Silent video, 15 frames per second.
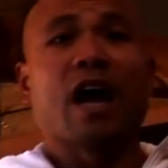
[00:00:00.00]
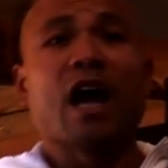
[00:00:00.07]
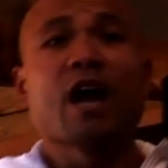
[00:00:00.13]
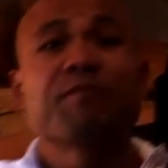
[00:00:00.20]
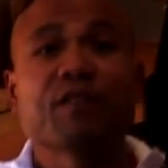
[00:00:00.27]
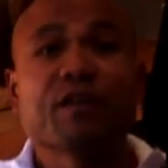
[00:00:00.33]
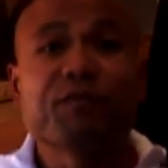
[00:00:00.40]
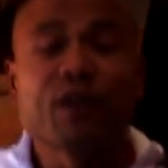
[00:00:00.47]

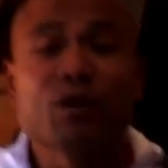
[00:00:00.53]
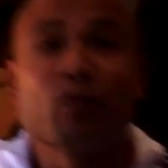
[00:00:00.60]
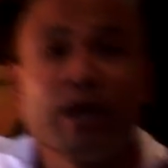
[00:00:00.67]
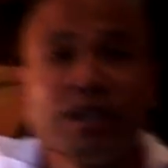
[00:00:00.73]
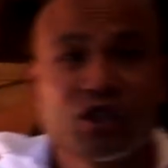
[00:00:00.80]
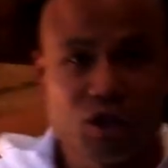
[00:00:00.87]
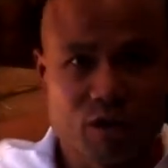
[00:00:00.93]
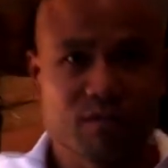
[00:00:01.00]
everything
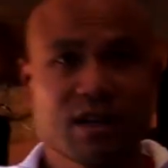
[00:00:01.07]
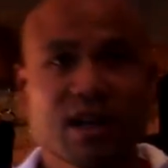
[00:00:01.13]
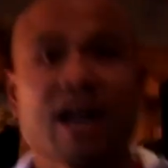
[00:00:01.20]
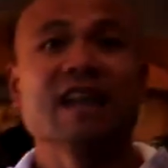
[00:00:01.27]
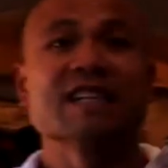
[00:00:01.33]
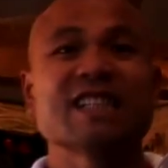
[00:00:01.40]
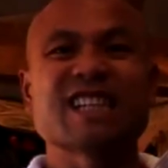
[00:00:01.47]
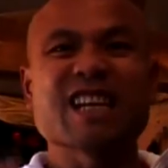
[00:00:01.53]
Wing Chun.
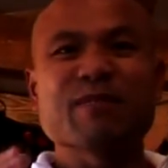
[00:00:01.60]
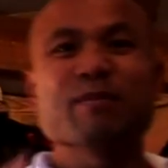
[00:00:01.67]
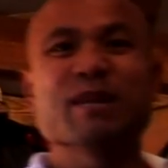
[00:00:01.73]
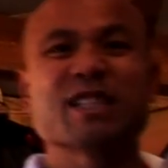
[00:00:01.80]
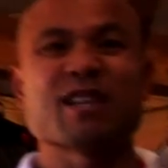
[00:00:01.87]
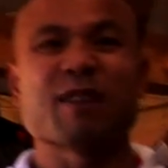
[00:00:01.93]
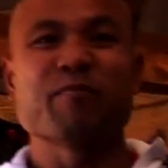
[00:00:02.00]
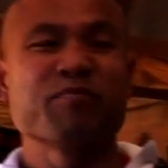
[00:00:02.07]
Send me
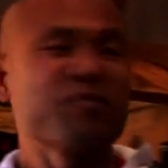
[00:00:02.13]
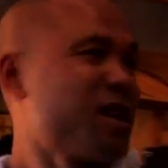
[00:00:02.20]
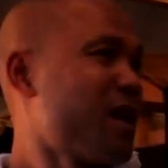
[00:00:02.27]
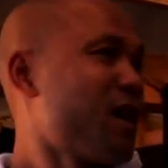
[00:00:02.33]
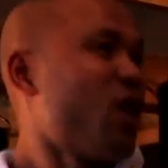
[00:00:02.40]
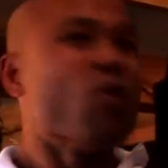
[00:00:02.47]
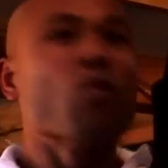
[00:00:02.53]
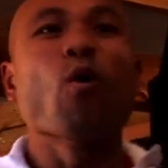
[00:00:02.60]
some
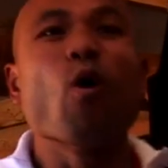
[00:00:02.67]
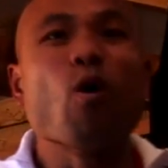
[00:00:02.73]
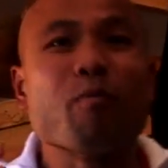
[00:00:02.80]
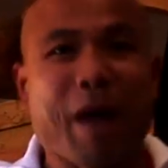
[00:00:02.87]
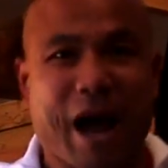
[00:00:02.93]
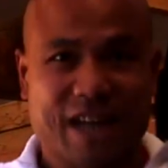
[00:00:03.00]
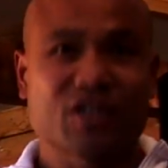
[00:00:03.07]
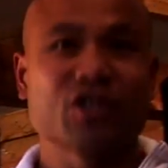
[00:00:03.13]
wall back to